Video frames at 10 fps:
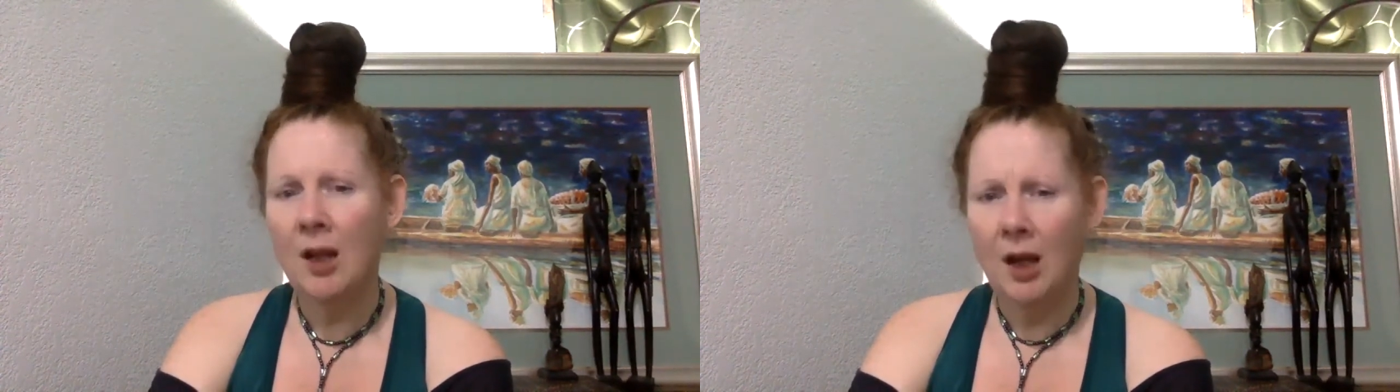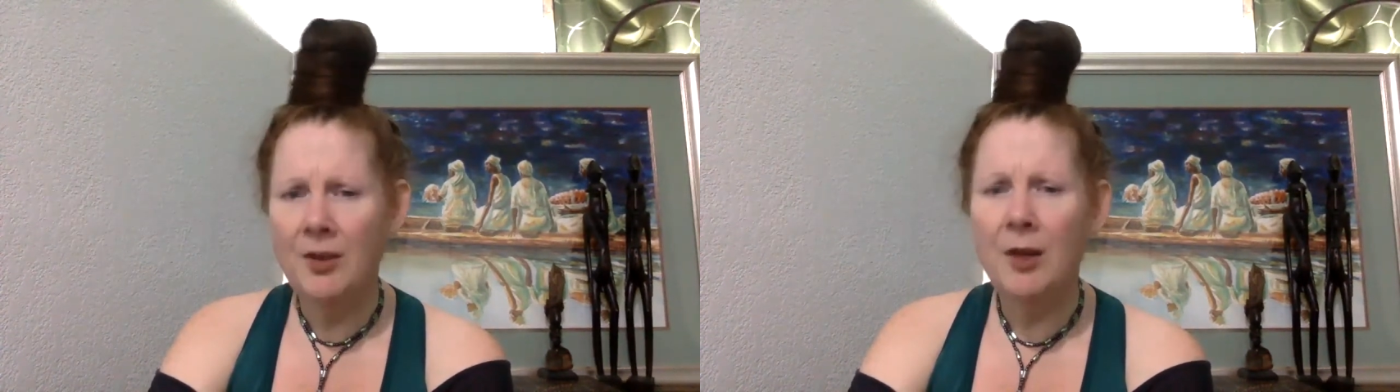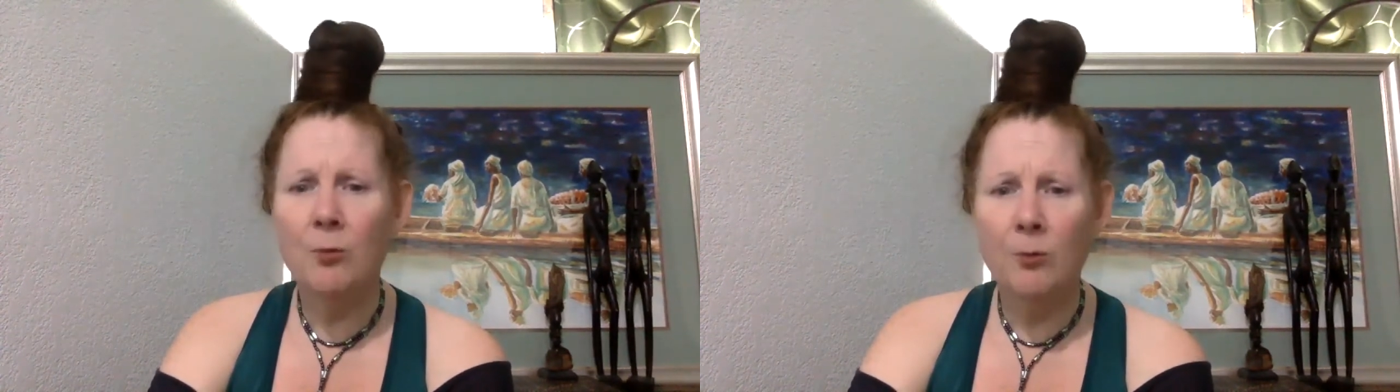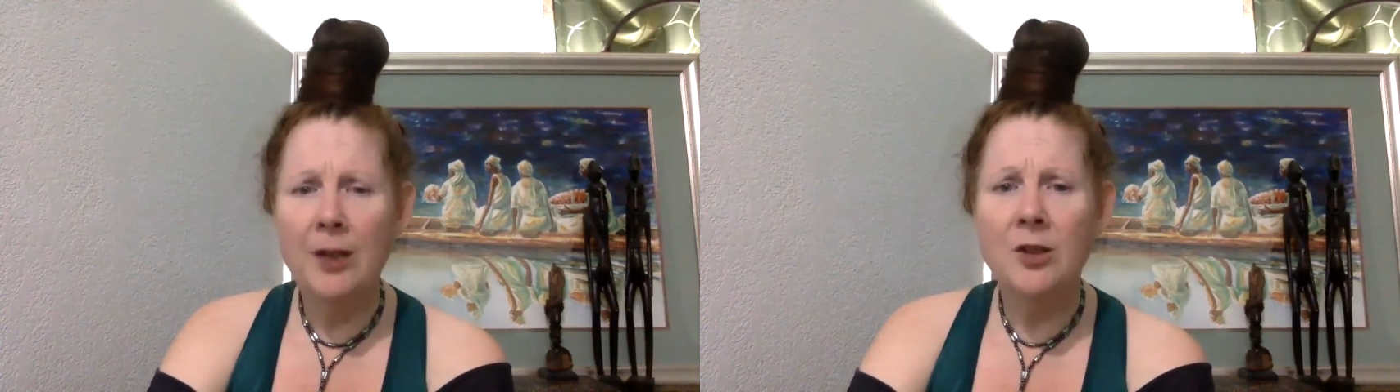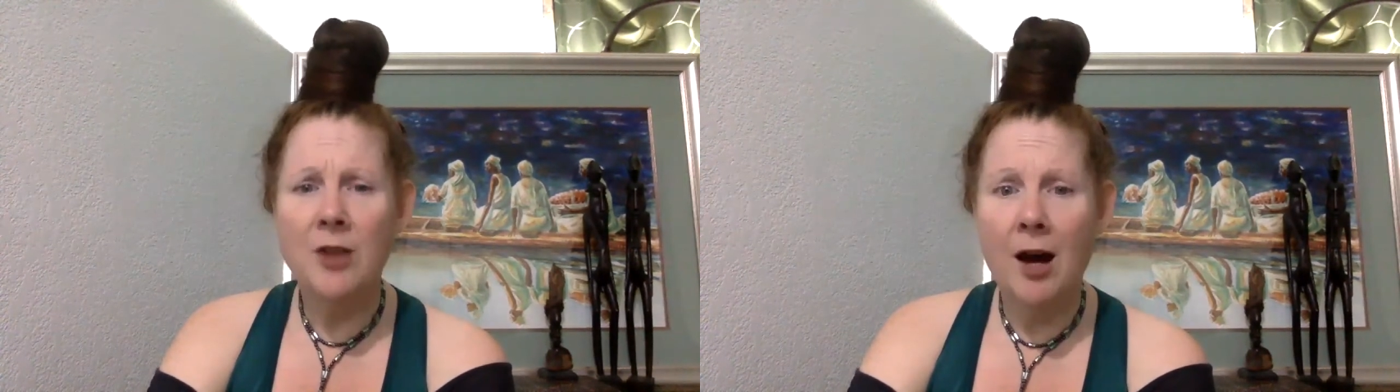and then
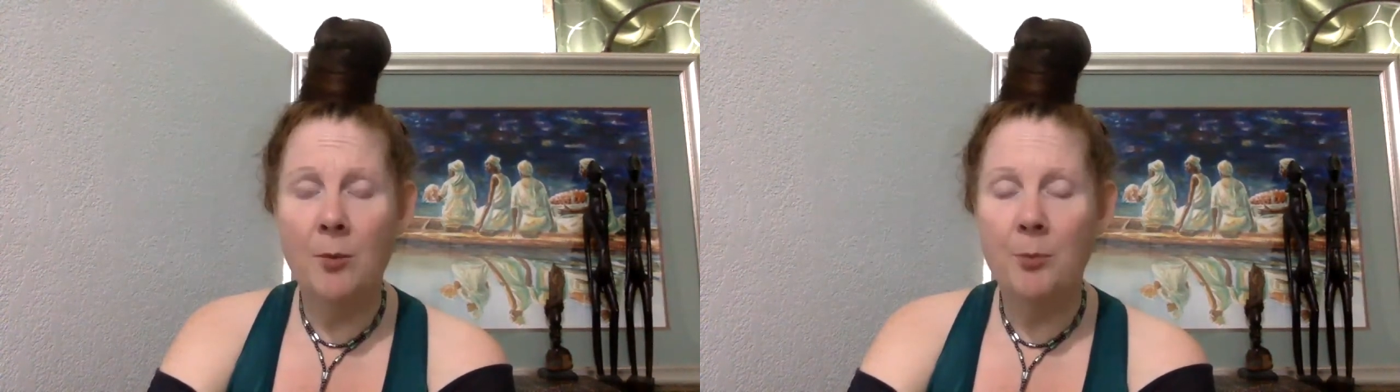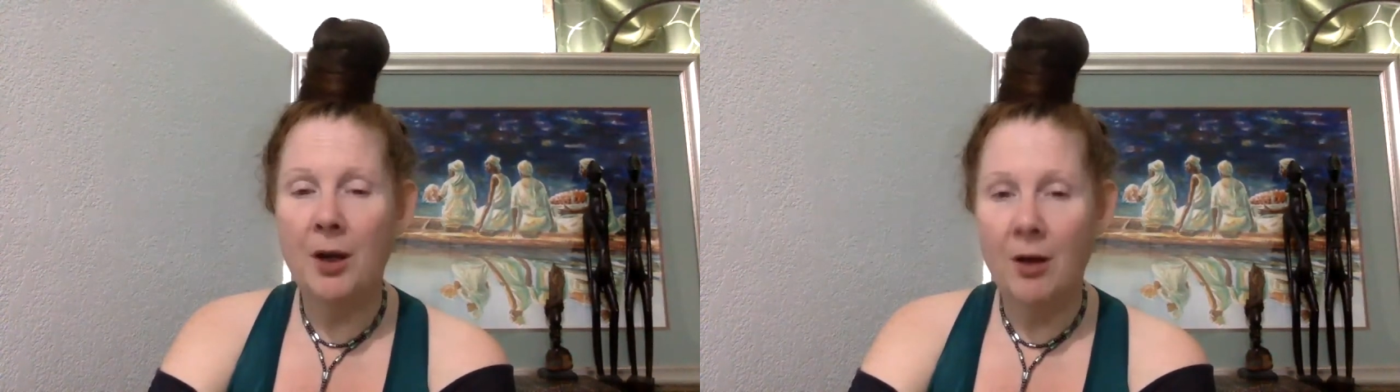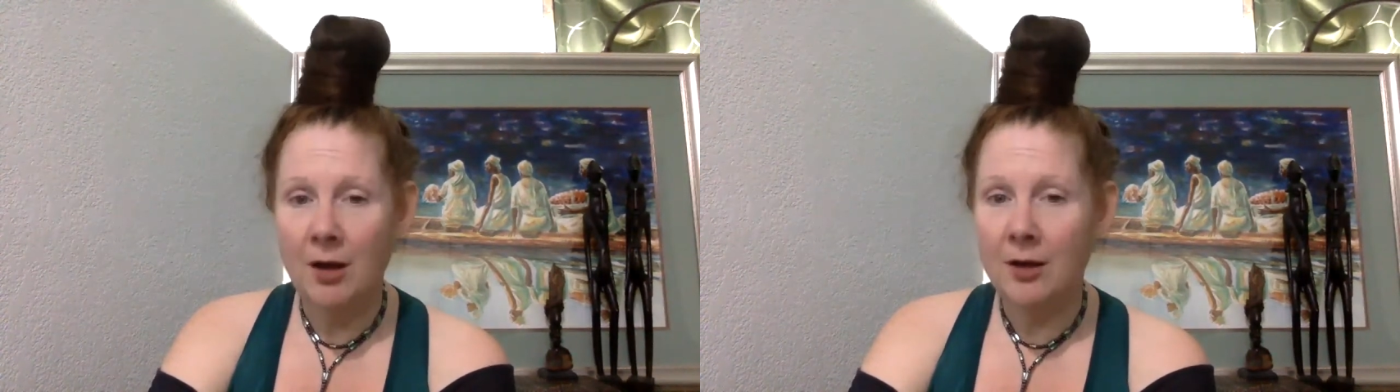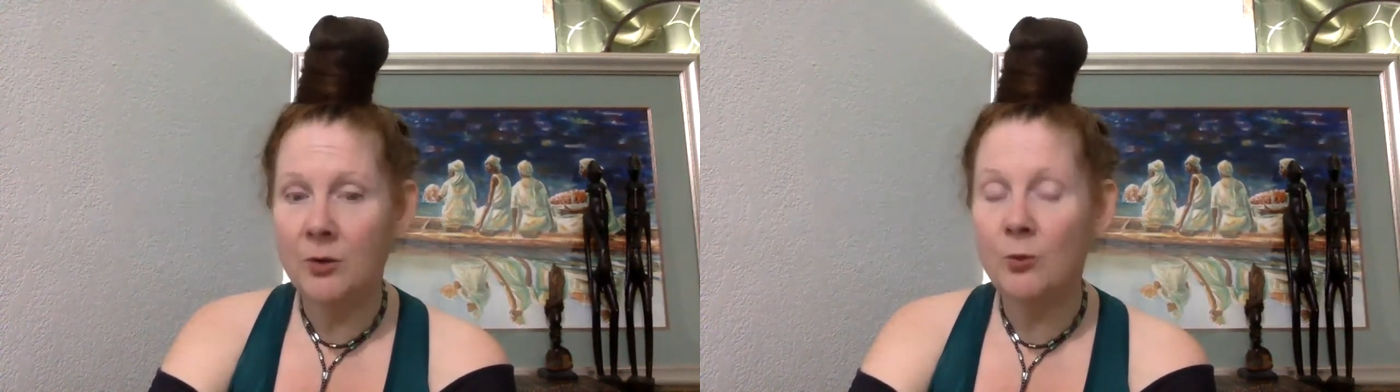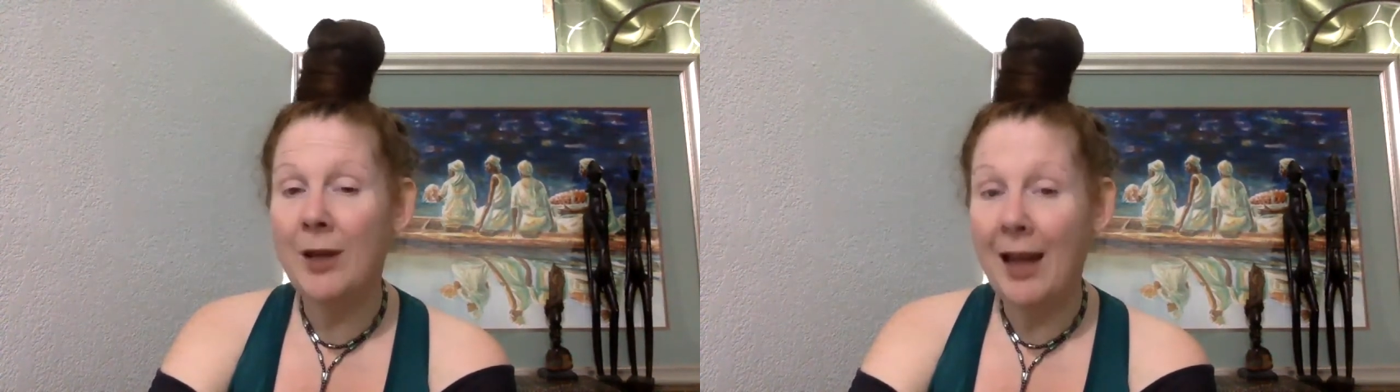reach out
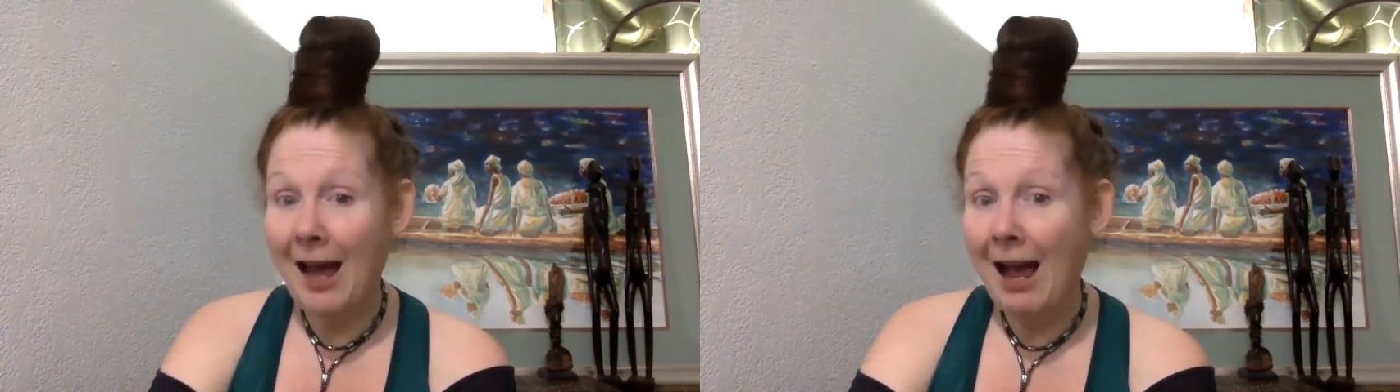because we